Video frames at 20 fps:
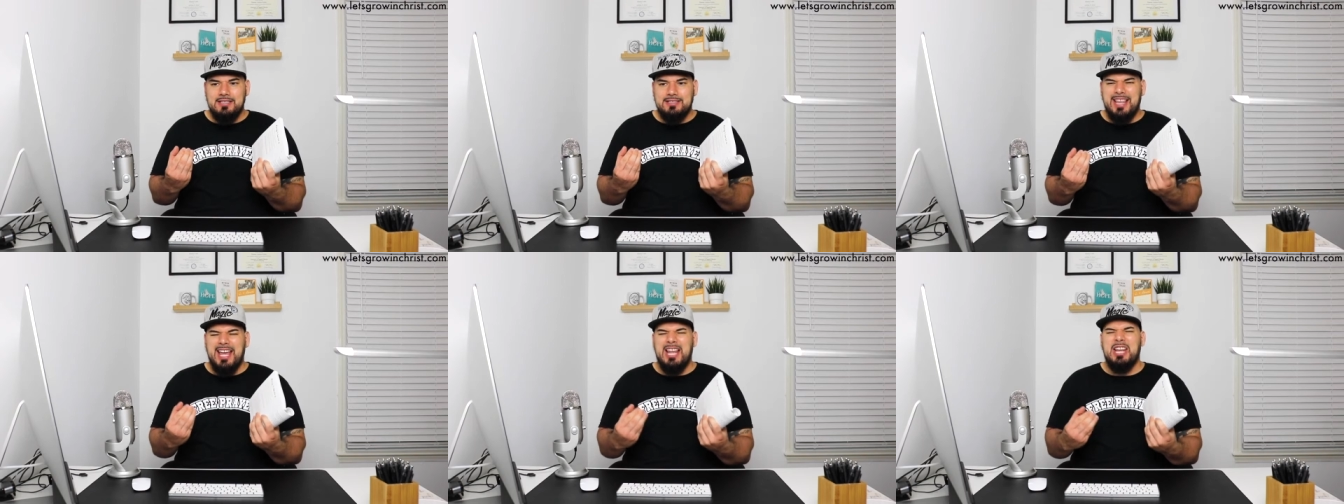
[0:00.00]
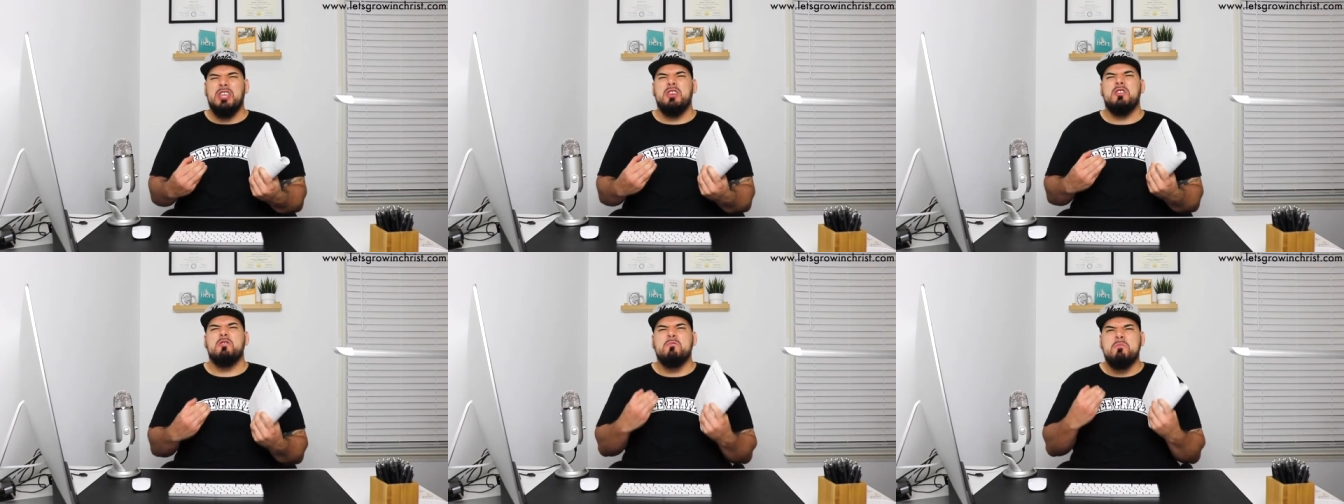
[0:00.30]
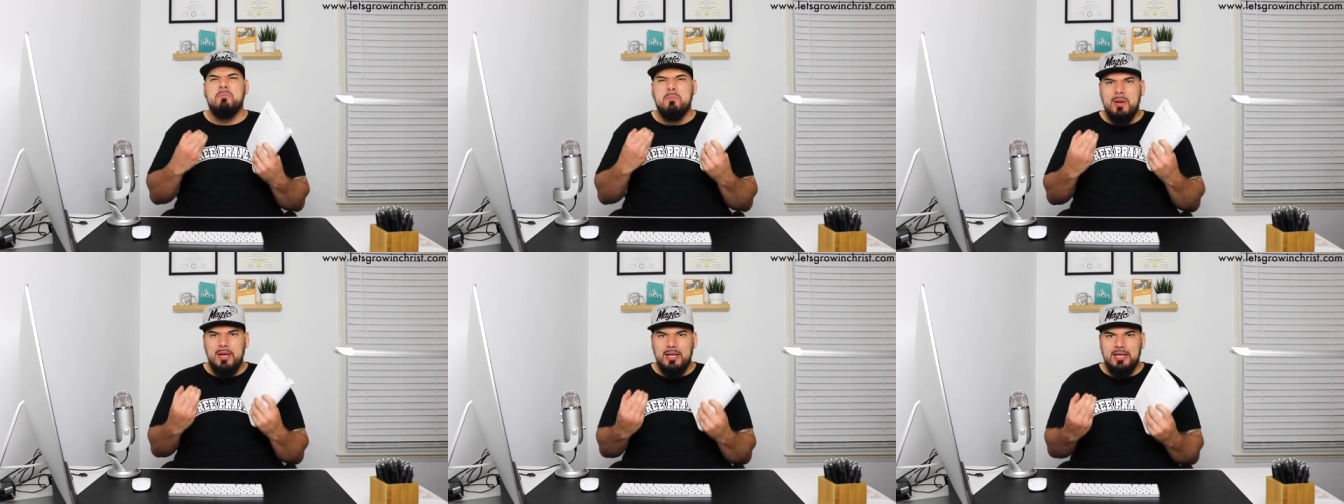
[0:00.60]
that
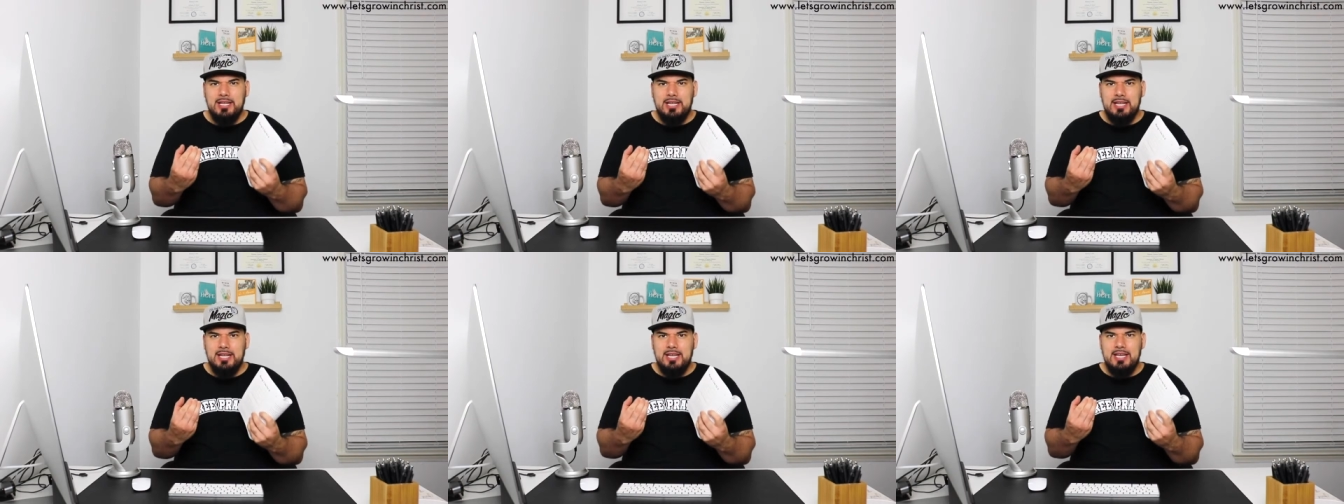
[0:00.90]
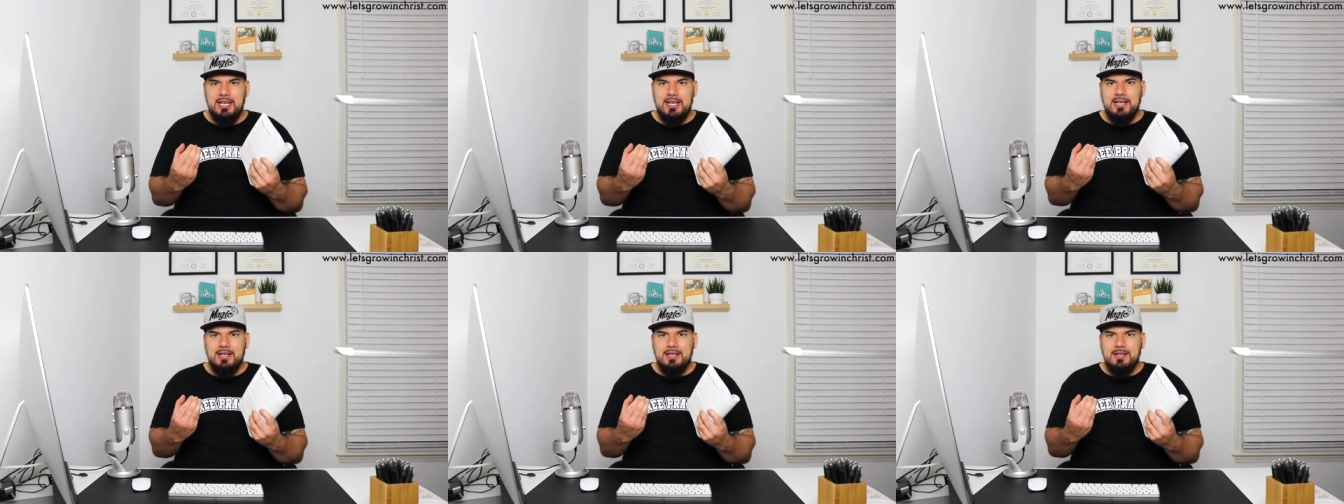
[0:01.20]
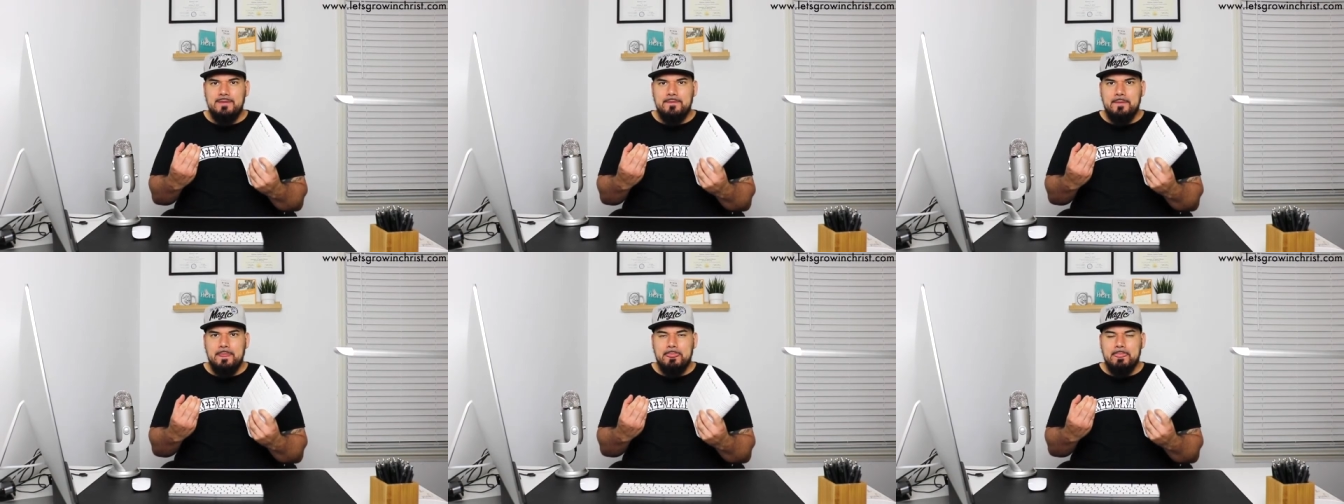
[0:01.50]
humility,
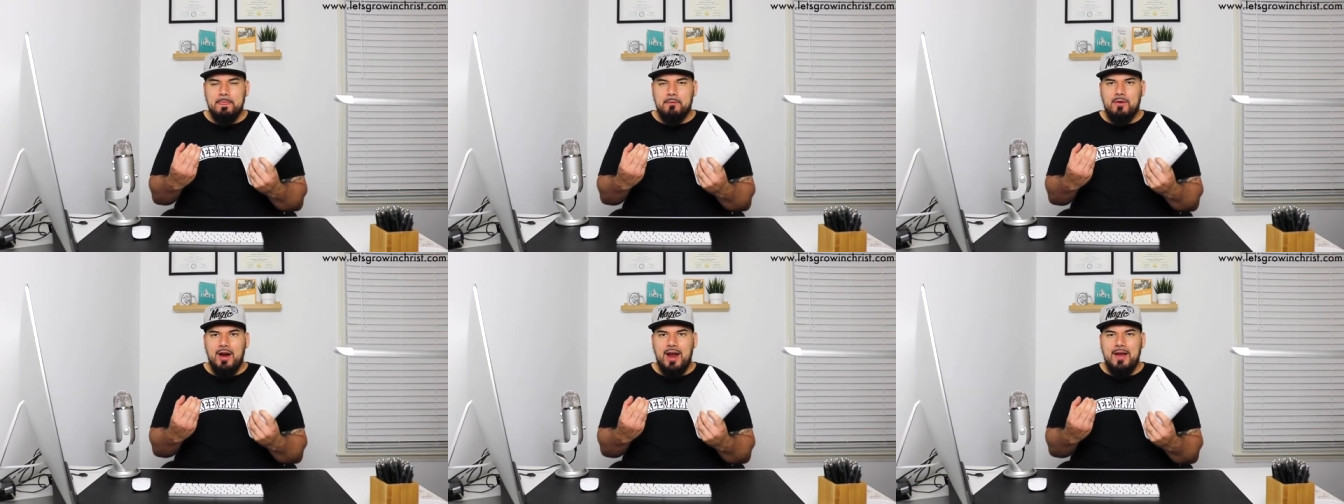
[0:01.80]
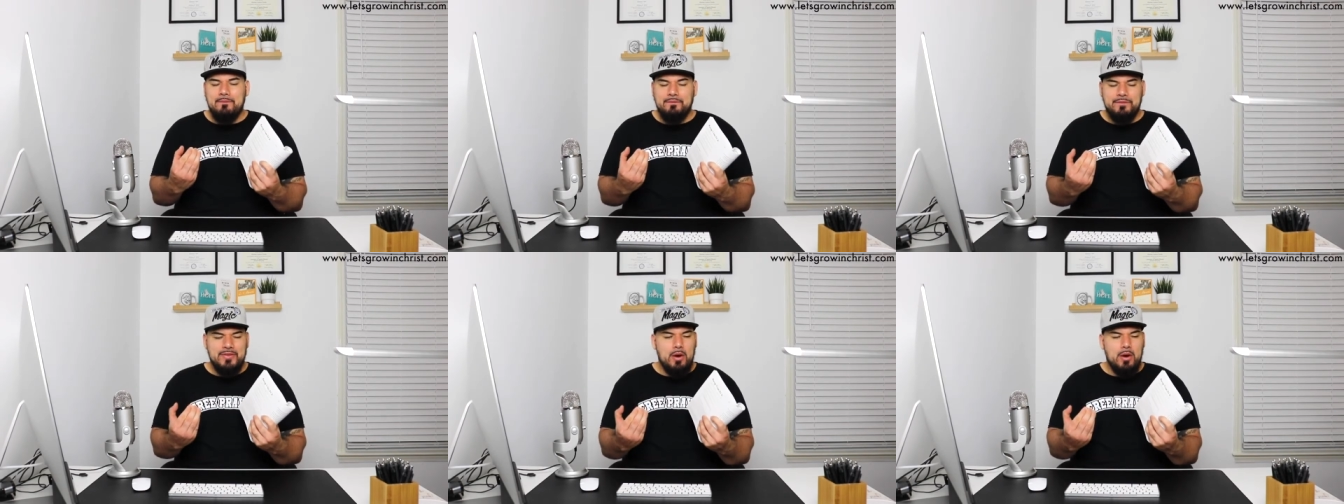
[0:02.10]
right?